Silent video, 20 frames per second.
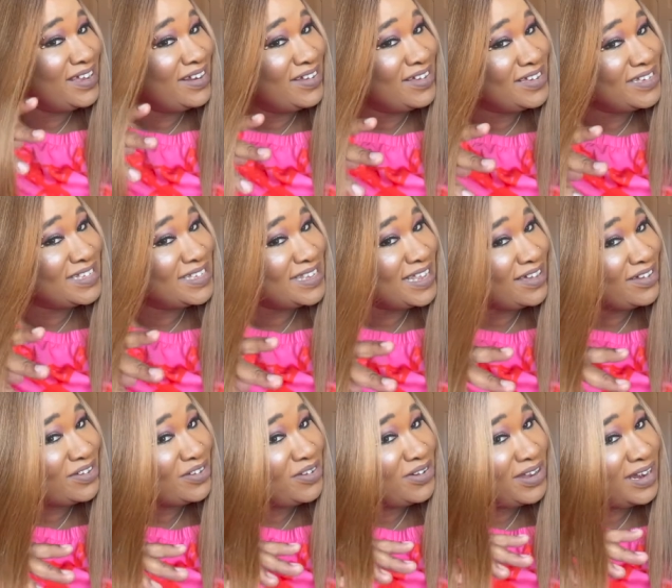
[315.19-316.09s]
Look at that
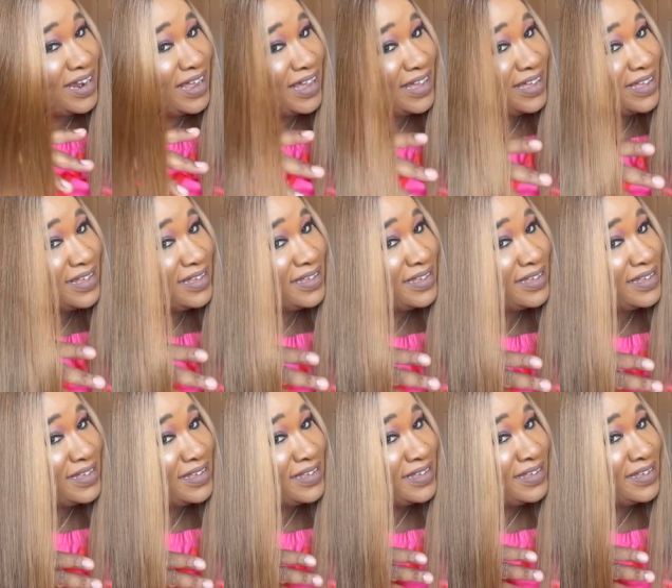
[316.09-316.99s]
colour
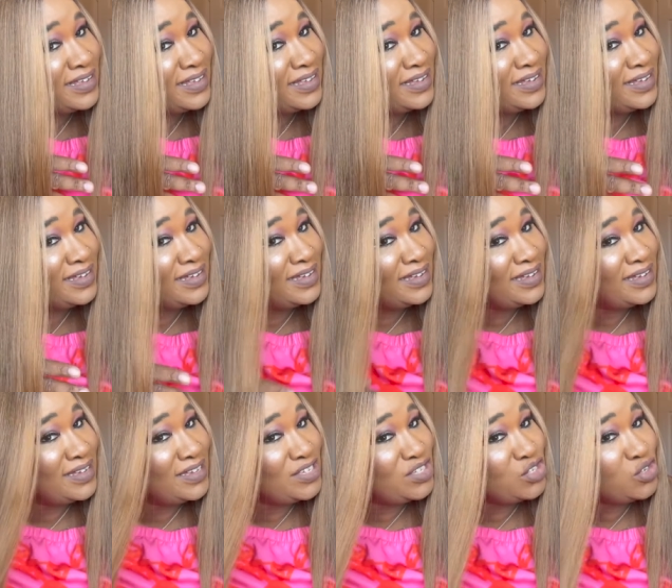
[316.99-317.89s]

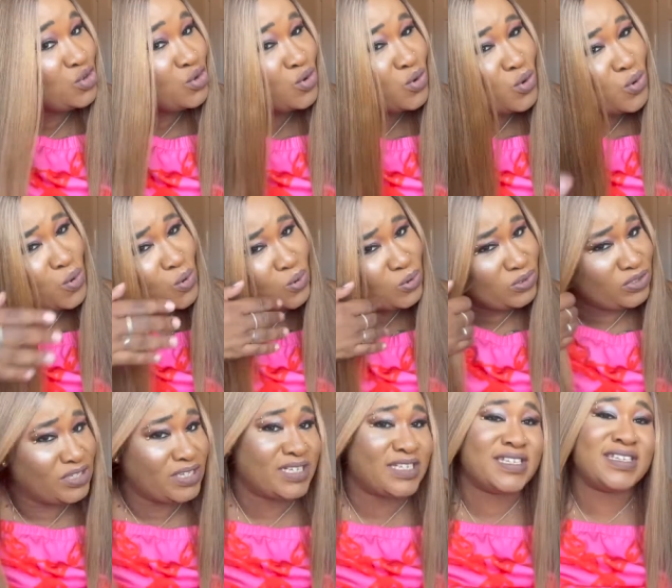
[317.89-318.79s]
is
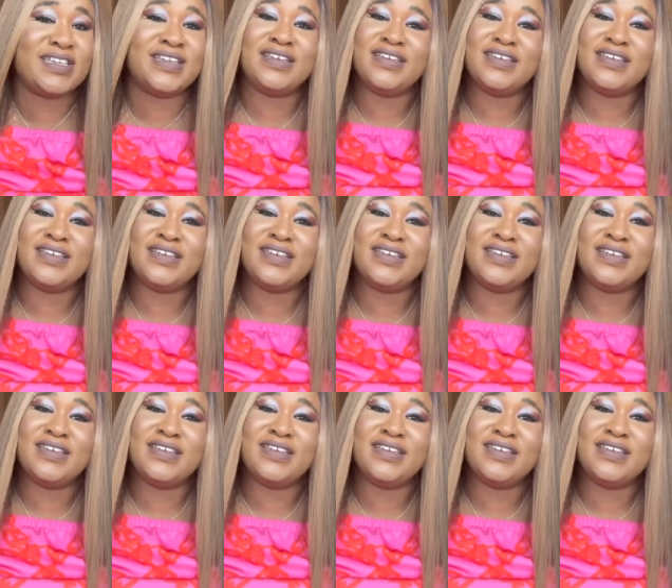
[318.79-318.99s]
gorgeous.